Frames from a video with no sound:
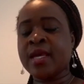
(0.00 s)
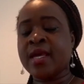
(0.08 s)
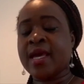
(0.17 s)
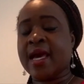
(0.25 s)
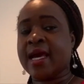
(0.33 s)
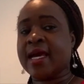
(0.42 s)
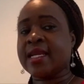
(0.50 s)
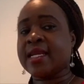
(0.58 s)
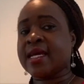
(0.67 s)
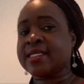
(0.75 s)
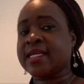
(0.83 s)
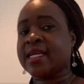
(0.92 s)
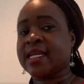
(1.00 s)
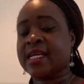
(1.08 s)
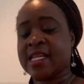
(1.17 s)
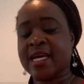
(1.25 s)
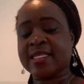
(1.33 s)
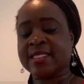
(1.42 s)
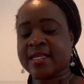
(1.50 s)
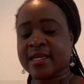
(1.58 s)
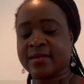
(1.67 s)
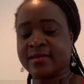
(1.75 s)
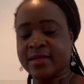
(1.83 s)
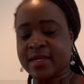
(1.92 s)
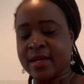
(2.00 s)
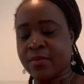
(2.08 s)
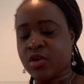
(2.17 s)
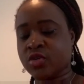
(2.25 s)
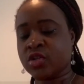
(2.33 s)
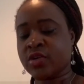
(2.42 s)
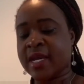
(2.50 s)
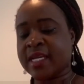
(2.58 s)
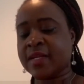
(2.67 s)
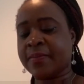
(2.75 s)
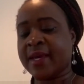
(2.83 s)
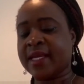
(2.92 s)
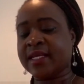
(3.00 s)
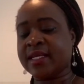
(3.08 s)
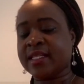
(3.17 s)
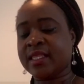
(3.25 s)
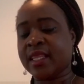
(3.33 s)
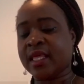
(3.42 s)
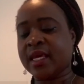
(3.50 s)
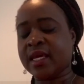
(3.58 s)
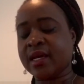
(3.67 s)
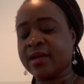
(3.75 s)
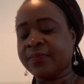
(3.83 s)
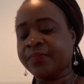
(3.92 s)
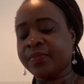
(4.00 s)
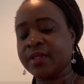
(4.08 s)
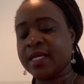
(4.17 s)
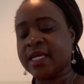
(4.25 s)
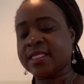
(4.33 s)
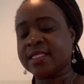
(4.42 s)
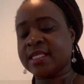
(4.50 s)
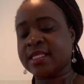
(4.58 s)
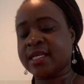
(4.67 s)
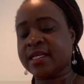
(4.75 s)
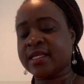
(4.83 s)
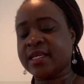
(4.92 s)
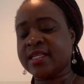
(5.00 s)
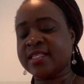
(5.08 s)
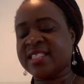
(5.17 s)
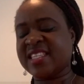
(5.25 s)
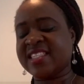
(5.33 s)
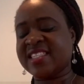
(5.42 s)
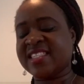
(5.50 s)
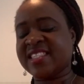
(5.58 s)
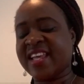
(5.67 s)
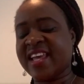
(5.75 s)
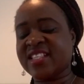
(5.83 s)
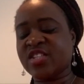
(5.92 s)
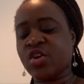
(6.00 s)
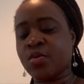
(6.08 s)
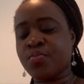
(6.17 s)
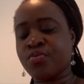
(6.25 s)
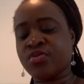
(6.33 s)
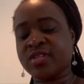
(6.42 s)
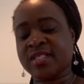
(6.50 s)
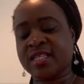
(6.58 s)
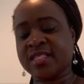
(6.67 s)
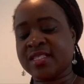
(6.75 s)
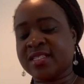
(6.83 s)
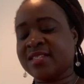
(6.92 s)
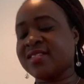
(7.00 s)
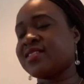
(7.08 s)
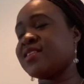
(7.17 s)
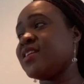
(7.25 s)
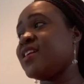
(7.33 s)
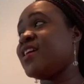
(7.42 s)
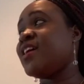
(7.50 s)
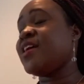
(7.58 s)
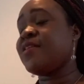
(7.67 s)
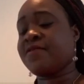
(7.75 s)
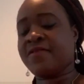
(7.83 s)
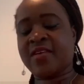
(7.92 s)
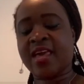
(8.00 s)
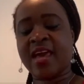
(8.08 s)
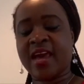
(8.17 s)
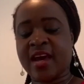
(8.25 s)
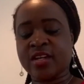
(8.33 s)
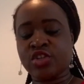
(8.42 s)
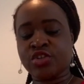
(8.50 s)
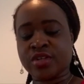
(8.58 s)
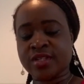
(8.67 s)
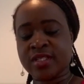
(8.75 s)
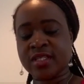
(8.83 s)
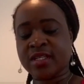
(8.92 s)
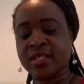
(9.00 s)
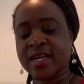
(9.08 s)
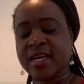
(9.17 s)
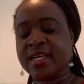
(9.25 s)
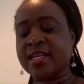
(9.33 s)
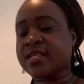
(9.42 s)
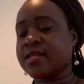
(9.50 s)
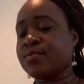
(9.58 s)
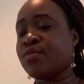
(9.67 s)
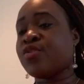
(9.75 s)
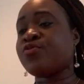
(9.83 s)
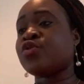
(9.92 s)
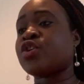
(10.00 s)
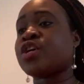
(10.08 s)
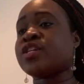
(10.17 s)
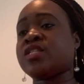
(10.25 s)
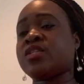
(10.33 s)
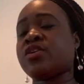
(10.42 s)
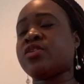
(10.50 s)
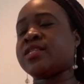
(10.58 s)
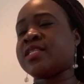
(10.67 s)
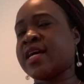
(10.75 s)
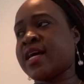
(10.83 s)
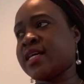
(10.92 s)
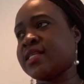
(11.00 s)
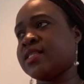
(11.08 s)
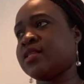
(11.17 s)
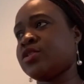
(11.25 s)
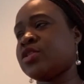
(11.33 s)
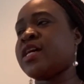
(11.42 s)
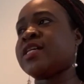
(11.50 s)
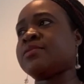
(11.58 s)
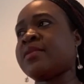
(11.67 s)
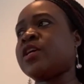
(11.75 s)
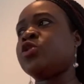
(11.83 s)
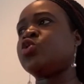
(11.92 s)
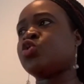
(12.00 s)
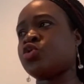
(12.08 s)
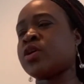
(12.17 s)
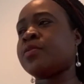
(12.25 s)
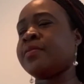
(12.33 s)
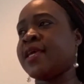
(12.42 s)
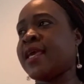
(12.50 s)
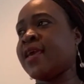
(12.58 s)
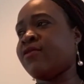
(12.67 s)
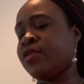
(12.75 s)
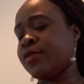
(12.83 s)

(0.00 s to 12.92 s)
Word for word: And as an analyzer, I'm also an independent thinker, insistent on processes, fear and trusting, and more focused on tasks. So that's my usual behavior.